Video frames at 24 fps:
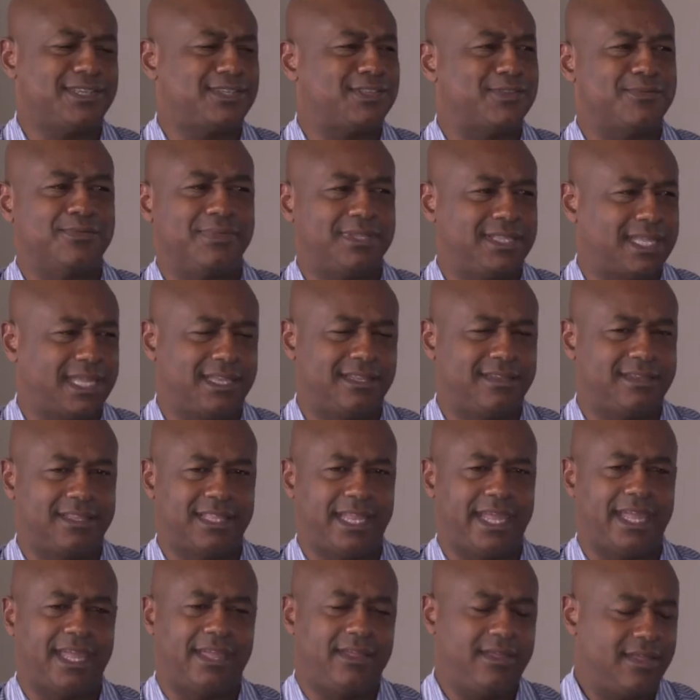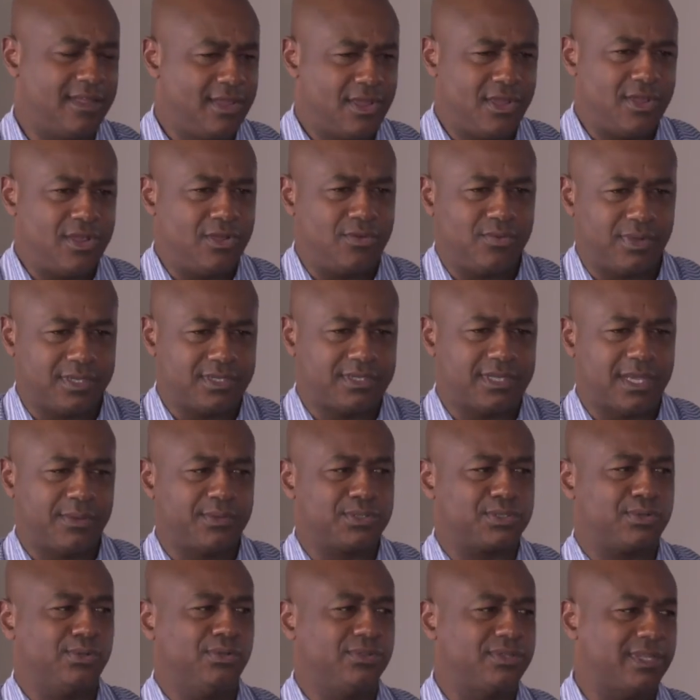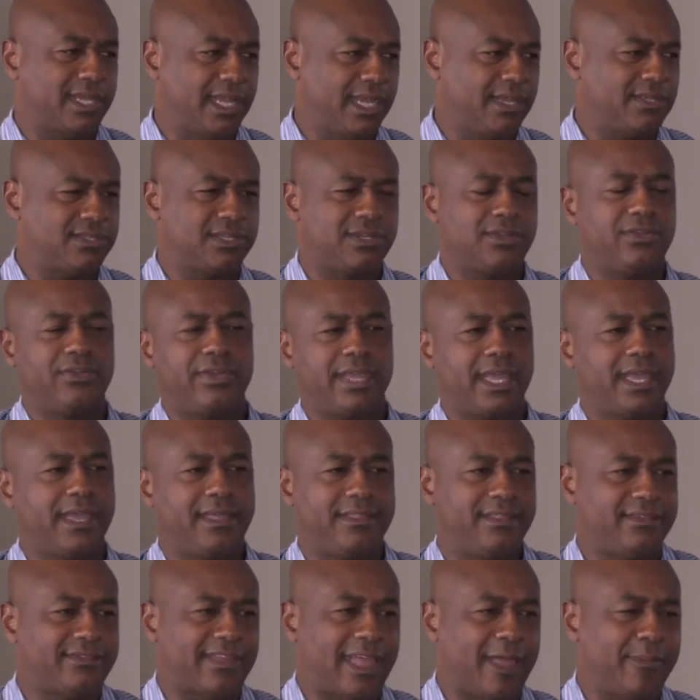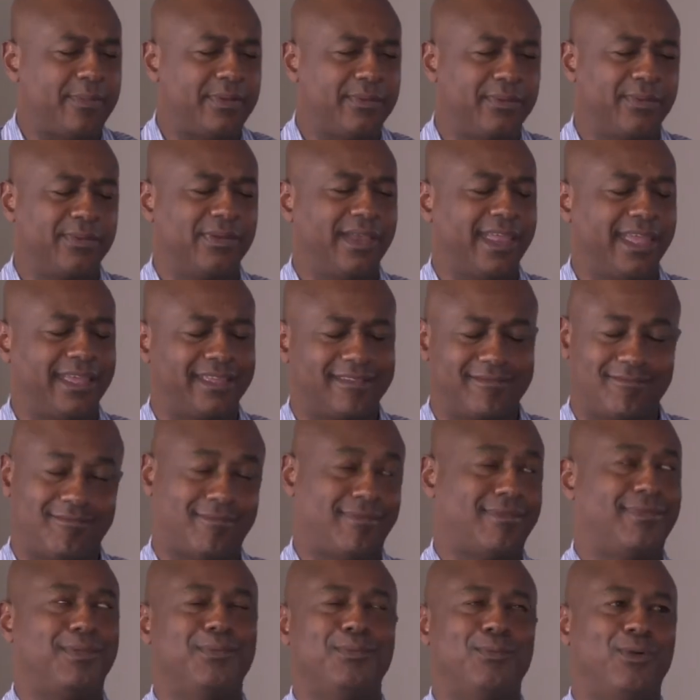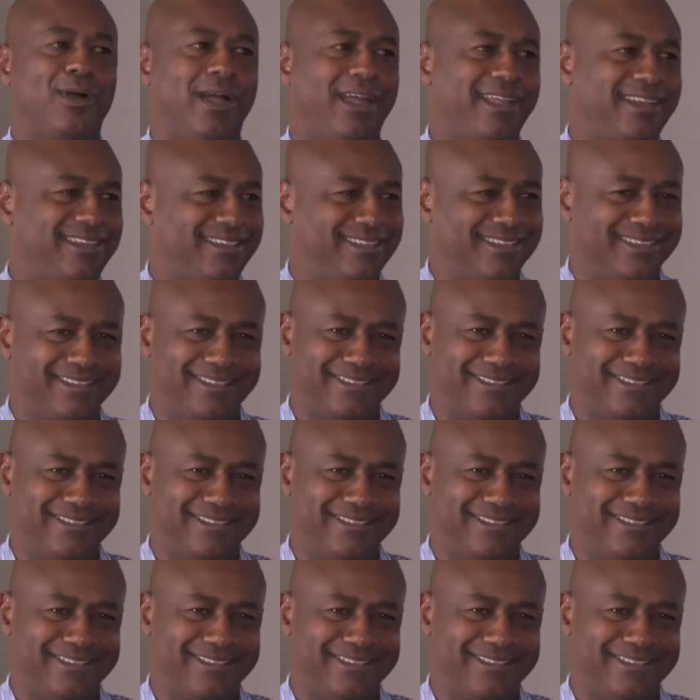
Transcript: asked him at the end of the day, how was school today? And he said, oh yeah, this happened. And we were like, what?